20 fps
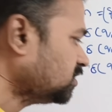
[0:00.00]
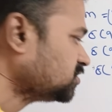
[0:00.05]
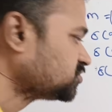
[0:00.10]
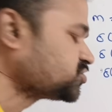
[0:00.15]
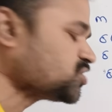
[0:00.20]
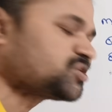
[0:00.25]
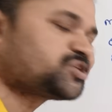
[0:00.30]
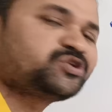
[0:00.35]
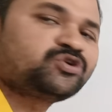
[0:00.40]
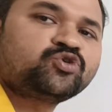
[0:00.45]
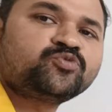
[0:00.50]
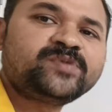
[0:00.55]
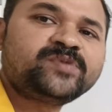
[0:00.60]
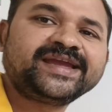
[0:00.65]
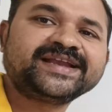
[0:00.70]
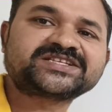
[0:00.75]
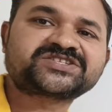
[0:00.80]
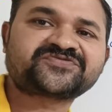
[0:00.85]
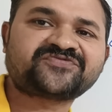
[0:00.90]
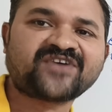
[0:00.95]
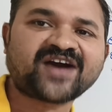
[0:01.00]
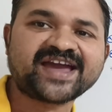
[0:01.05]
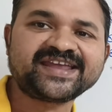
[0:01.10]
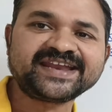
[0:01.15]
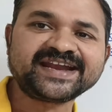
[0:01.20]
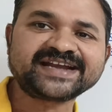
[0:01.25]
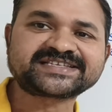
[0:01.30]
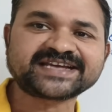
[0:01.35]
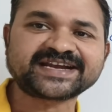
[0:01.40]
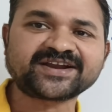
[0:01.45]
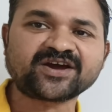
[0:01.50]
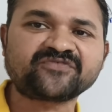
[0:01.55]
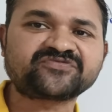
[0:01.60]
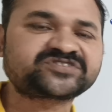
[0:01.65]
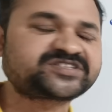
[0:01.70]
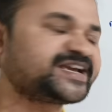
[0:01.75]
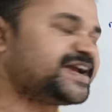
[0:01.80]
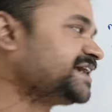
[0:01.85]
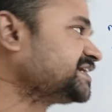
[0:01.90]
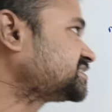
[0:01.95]
So Q means finite set of
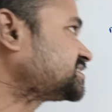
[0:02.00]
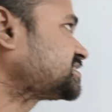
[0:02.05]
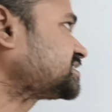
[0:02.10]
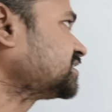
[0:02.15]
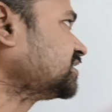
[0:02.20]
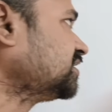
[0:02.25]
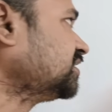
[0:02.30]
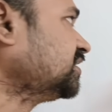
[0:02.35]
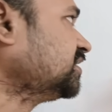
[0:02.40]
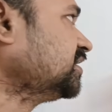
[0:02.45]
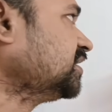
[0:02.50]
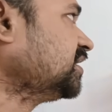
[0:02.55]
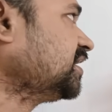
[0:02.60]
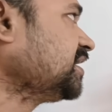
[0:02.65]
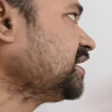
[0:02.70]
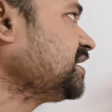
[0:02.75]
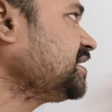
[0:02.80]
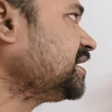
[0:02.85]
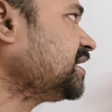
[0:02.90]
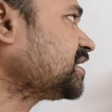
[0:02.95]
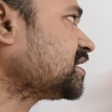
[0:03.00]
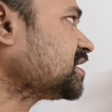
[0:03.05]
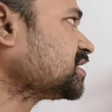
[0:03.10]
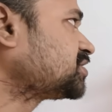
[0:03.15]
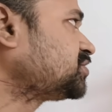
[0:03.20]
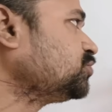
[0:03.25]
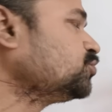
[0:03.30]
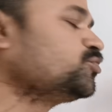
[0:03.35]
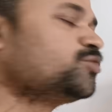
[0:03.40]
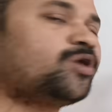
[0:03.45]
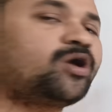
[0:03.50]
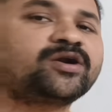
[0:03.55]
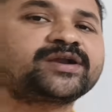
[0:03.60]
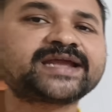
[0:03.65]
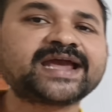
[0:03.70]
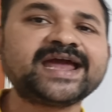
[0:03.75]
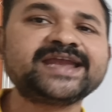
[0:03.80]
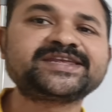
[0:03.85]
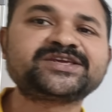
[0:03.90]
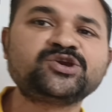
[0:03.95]
states. Here Q
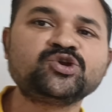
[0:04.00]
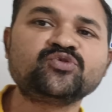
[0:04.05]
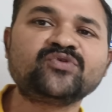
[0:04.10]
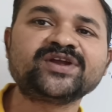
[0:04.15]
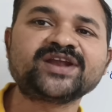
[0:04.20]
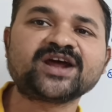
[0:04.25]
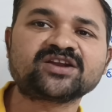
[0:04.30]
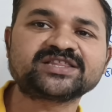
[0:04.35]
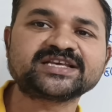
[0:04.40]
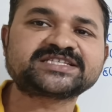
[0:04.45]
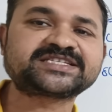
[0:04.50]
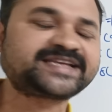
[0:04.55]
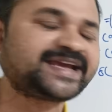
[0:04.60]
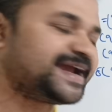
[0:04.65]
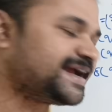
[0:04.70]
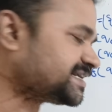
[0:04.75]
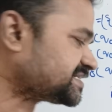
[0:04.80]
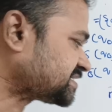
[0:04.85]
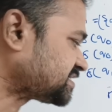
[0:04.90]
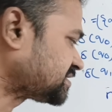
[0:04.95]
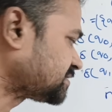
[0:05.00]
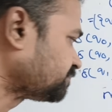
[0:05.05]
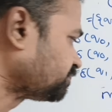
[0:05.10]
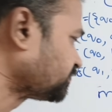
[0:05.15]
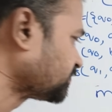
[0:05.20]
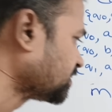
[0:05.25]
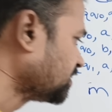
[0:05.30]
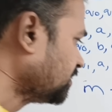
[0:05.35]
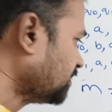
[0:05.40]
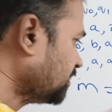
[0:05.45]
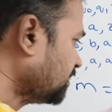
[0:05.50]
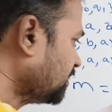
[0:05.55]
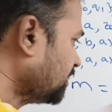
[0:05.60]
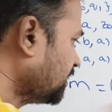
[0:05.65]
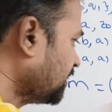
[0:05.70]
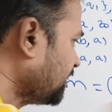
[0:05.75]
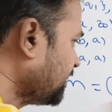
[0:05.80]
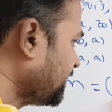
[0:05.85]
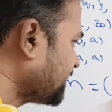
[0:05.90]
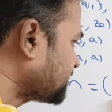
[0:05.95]
zero and Q one are the states.
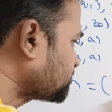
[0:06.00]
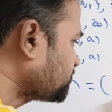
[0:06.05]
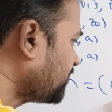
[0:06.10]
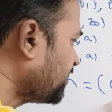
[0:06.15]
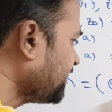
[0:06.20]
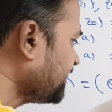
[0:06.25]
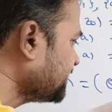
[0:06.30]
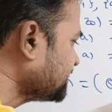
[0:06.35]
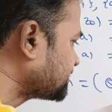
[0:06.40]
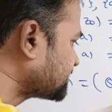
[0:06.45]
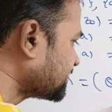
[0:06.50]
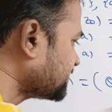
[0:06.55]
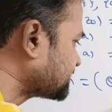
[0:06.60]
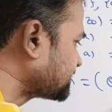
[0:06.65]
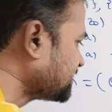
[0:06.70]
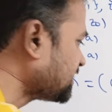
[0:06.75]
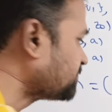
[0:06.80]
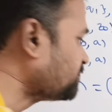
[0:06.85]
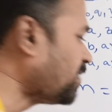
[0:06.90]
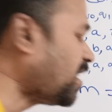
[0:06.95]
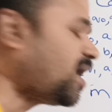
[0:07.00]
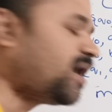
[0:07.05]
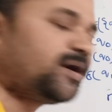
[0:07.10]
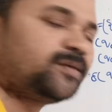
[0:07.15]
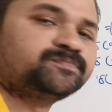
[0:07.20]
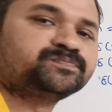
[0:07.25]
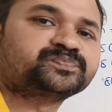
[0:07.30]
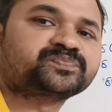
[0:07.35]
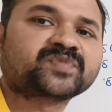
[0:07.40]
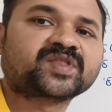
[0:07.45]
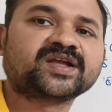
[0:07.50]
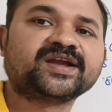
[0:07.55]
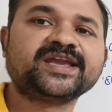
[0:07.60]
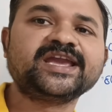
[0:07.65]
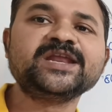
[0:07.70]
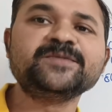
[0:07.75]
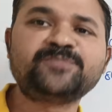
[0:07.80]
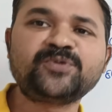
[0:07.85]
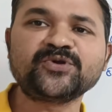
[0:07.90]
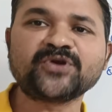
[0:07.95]
Next one is sigma
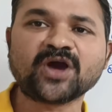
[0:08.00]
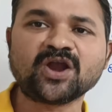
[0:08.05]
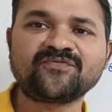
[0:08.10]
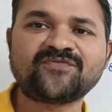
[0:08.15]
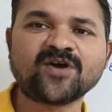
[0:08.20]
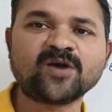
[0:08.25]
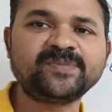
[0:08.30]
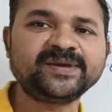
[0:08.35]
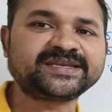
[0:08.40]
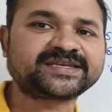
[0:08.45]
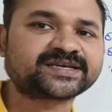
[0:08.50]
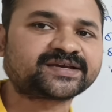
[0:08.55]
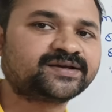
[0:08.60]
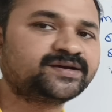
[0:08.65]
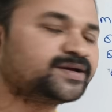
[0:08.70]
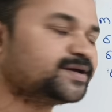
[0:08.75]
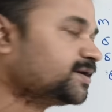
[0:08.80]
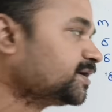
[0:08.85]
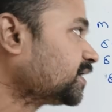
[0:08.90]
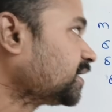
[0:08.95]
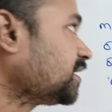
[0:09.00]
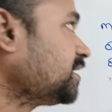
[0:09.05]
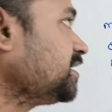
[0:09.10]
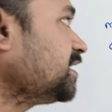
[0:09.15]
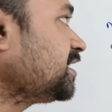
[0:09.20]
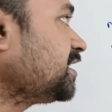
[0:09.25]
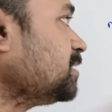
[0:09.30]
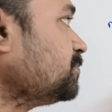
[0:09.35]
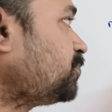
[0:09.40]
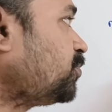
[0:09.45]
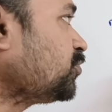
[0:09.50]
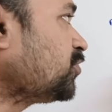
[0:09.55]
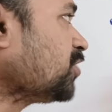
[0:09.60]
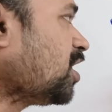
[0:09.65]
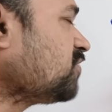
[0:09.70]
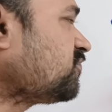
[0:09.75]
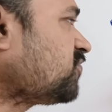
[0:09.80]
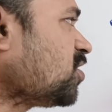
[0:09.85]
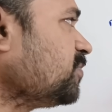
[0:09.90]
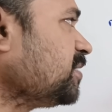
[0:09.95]
input alphabet. Here input
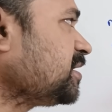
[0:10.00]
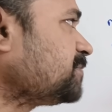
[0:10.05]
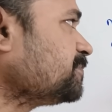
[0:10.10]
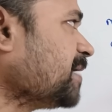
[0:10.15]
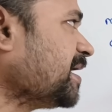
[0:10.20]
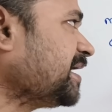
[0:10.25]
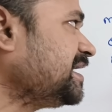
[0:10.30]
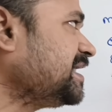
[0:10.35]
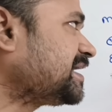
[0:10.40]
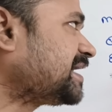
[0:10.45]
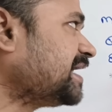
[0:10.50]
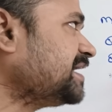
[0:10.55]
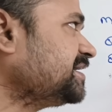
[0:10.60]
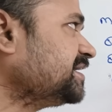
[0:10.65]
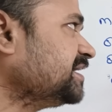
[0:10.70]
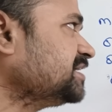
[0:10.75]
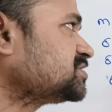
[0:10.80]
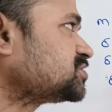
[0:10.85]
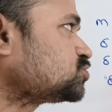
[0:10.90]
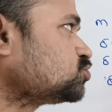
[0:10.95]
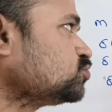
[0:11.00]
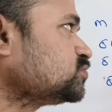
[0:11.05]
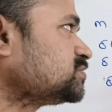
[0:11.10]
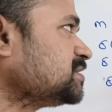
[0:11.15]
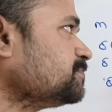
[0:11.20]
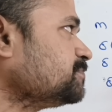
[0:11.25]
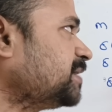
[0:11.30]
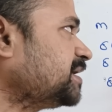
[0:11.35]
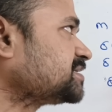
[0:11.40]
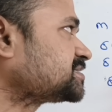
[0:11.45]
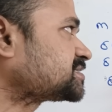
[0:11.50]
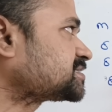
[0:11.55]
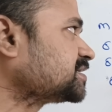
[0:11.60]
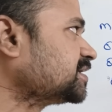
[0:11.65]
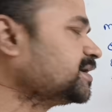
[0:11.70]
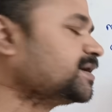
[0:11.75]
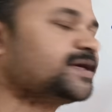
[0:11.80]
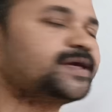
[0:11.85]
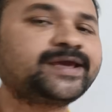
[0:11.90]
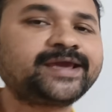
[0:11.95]
alphabet mainly contains two symbols
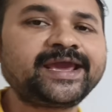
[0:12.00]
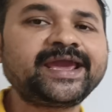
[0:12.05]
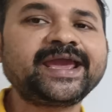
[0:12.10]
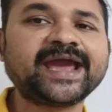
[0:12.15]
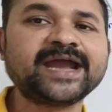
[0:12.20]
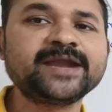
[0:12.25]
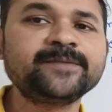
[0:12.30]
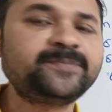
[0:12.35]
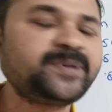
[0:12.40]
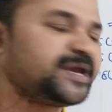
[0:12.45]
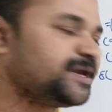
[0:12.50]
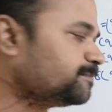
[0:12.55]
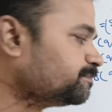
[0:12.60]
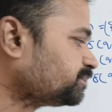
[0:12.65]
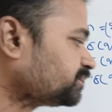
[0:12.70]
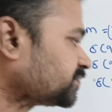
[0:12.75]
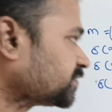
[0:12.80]
A and B.